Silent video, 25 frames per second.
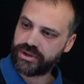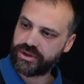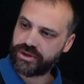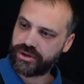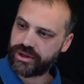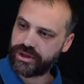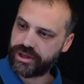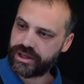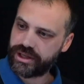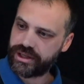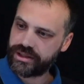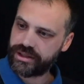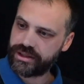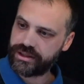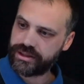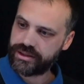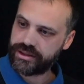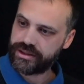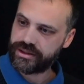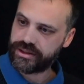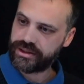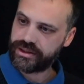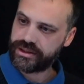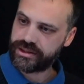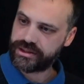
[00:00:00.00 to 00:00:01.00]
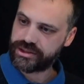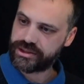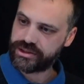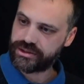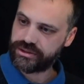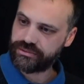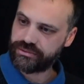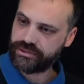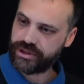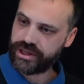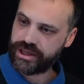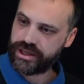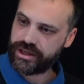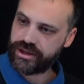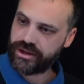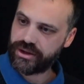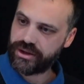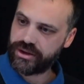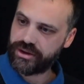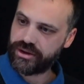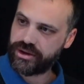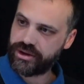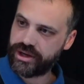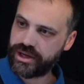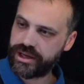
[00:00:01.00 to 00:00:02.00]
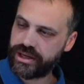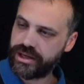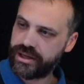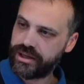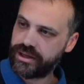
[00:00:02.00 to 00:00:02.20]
I is three i.